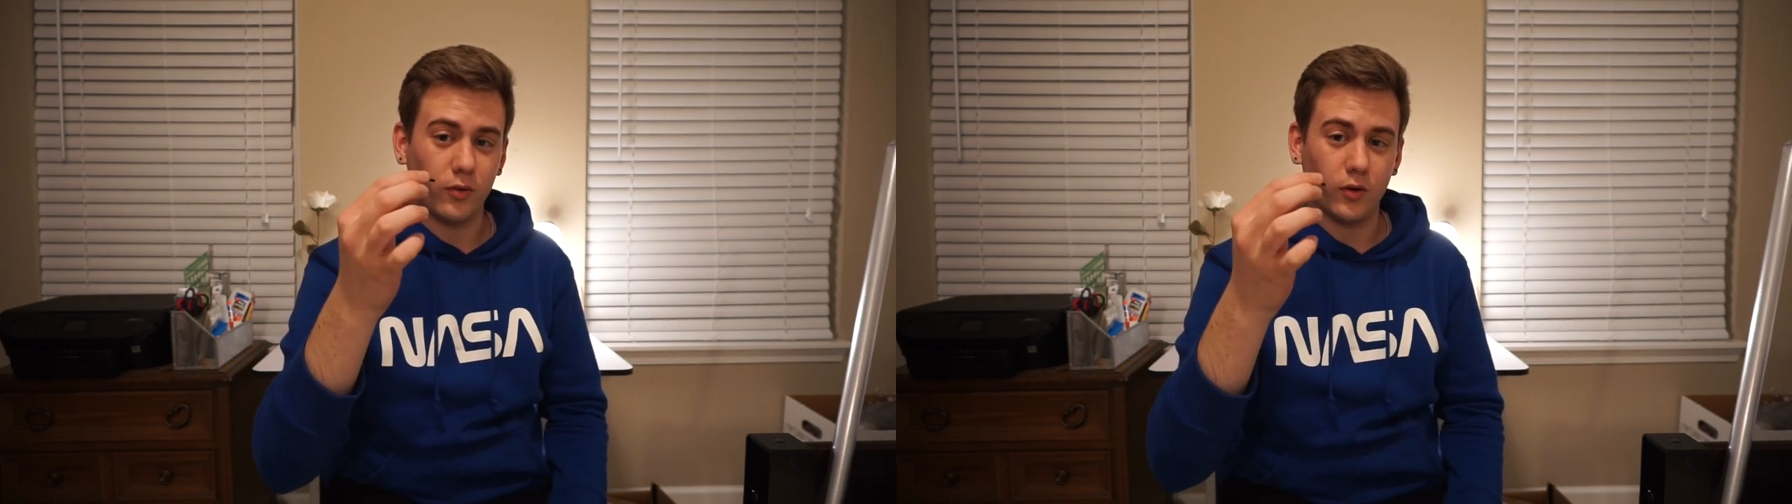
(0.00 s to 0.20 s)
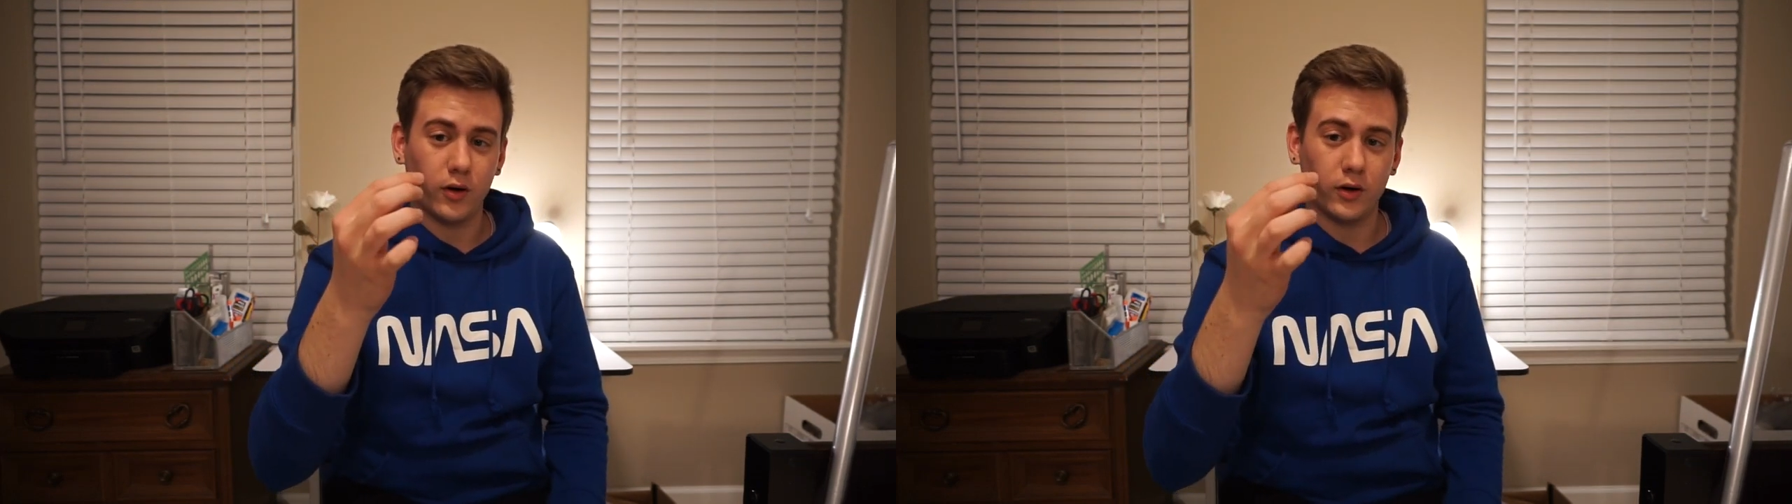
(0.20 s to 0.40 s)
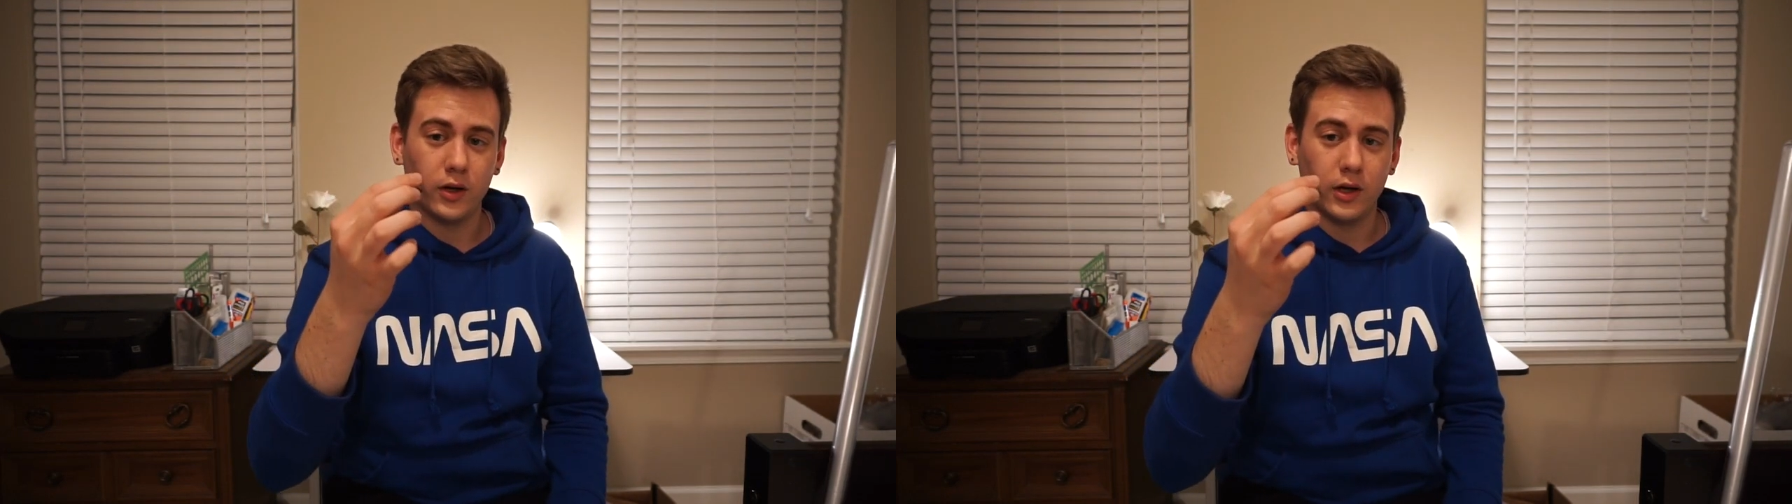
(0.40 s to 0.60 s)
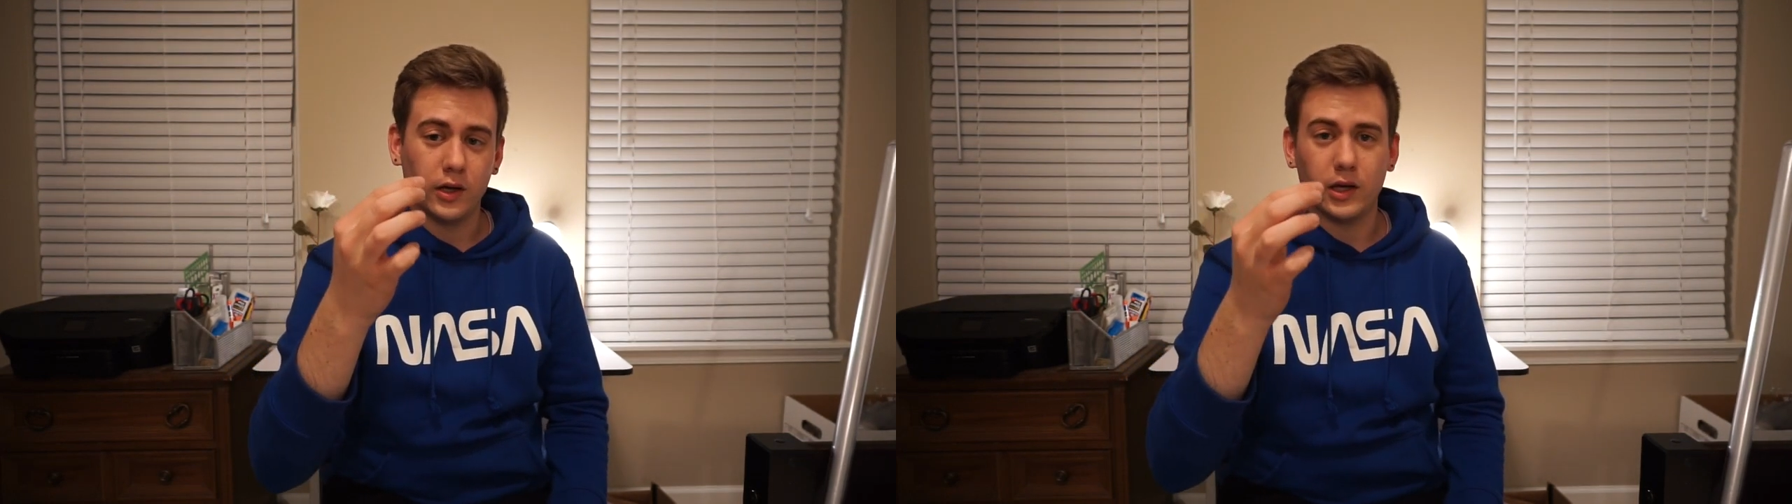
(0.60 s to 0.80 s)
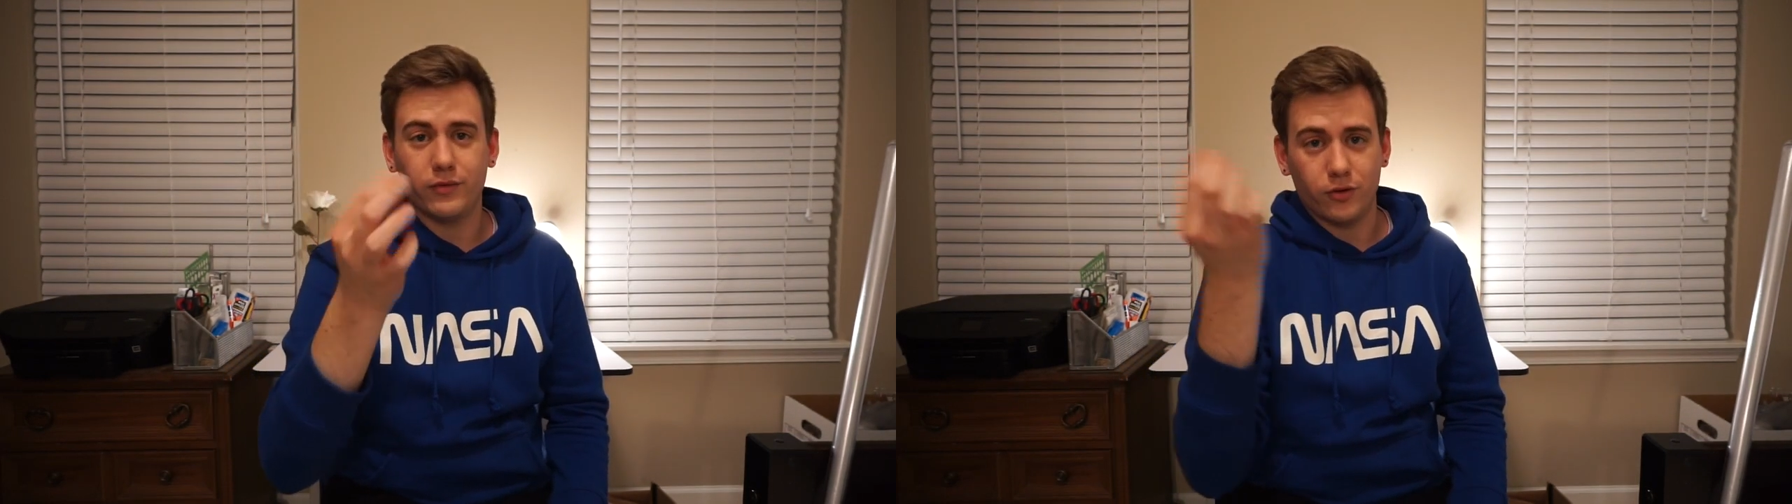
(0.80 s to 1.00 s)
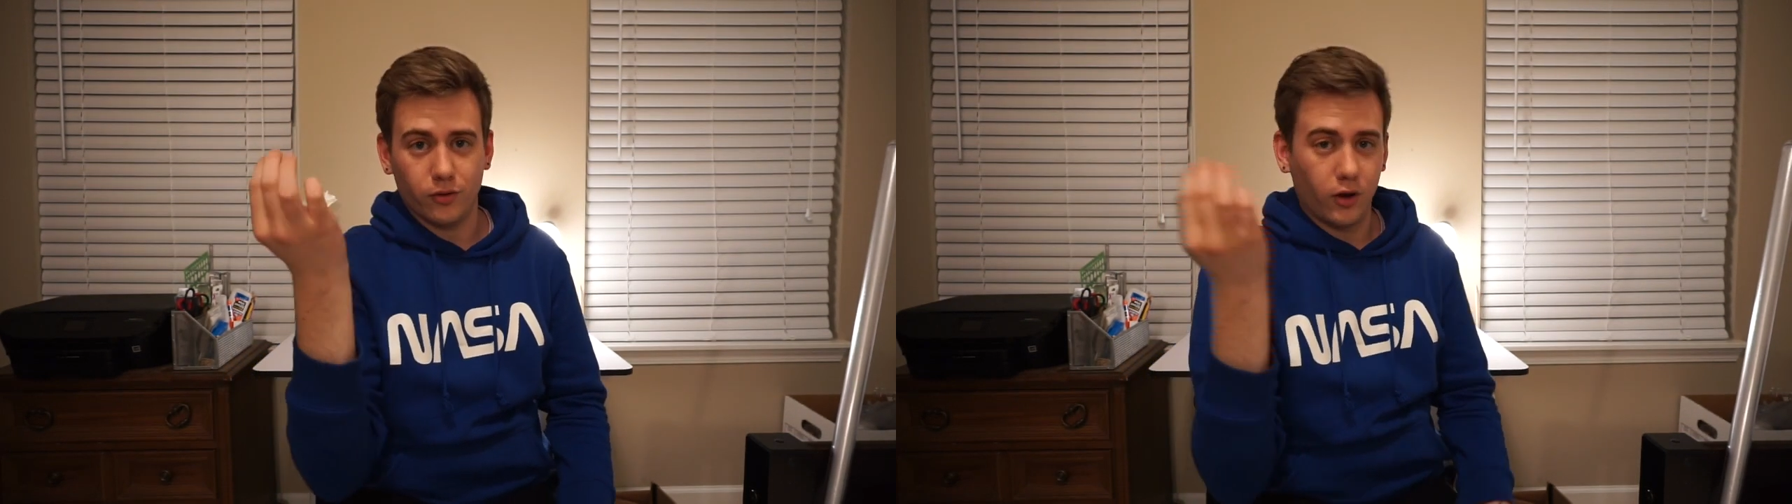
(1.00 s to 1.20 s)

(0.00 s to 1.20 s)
or if they're